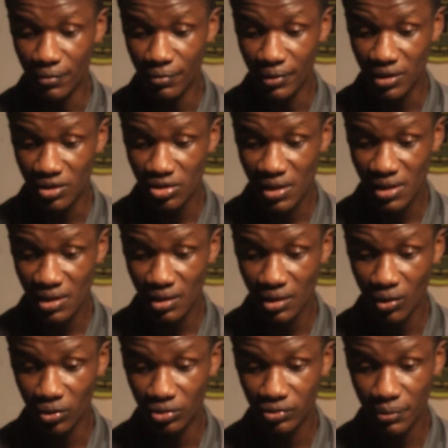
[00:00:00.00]
retracing
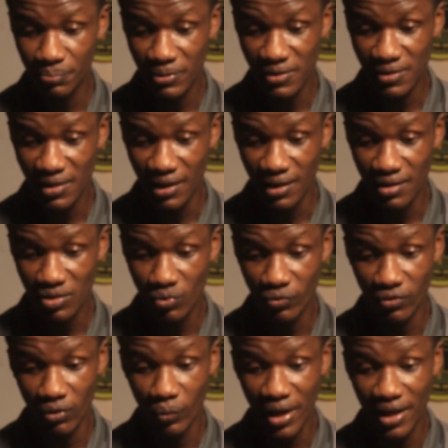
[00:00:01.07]
100%
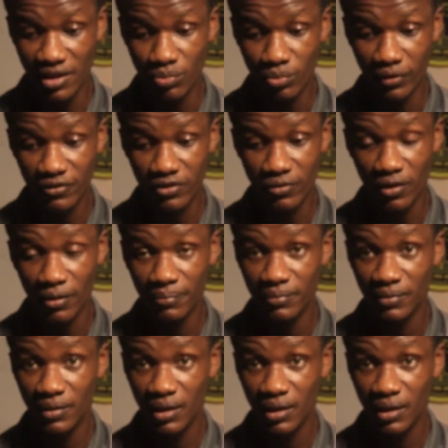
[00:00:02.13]
from where it moved from